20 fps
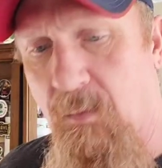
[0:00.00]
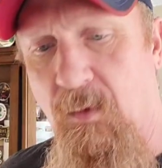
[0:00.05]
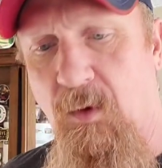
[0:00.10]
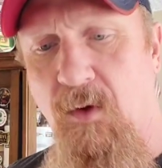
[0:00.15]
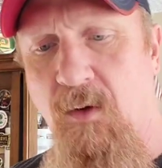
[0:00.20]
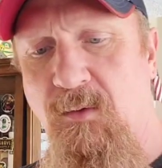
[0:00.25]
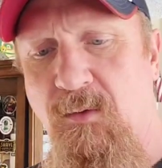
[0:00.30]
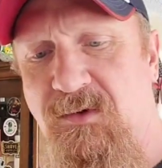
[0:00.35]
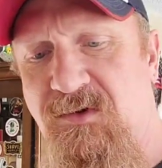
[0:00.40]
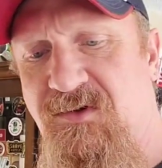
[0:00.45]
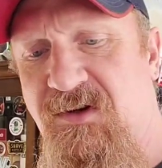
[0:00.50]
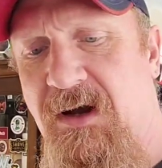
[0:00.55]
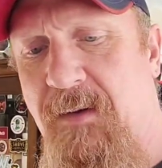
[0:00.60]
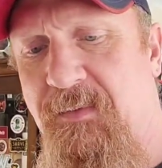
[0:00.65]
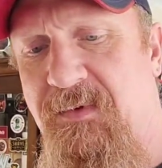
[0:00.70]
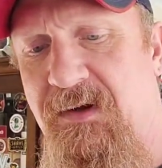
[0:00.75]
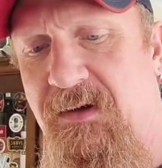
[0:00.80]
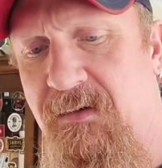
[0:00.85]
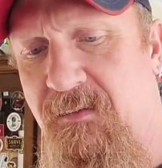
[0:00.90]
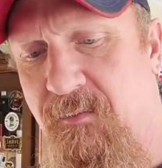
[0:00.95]
Almost dropped
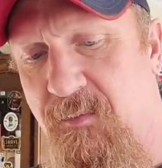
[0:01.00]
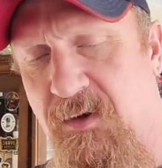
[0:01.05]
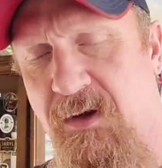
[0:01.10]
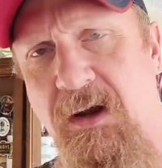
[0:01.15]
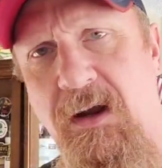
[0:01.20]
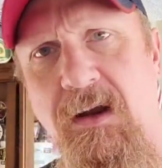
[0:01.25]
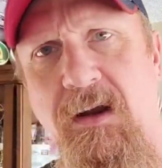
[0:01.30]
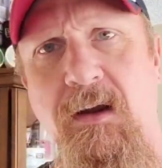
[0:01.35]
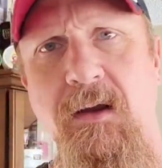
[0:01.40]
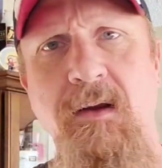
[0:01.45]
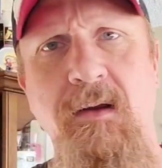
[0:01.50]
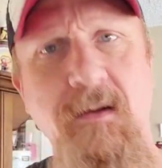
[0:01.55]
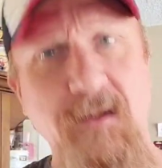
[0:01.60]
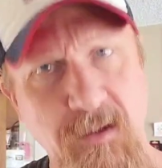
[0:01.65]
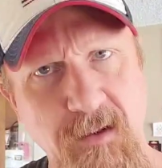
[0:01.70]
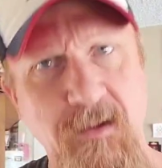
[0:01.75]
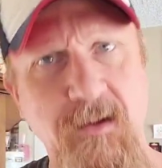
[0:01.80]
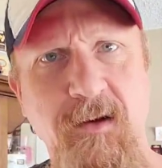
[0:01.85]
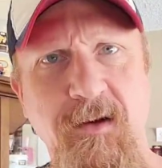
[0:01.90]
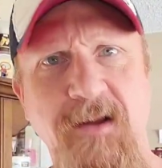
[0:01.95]
it, but hey,
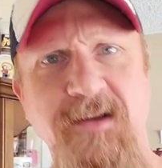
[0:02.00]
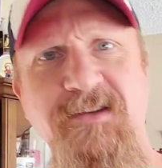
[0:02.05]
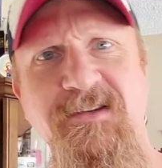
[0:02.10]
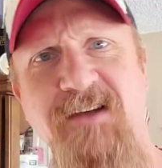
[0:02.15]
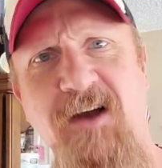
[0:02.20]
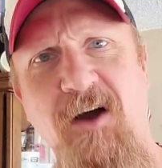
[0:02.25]
it's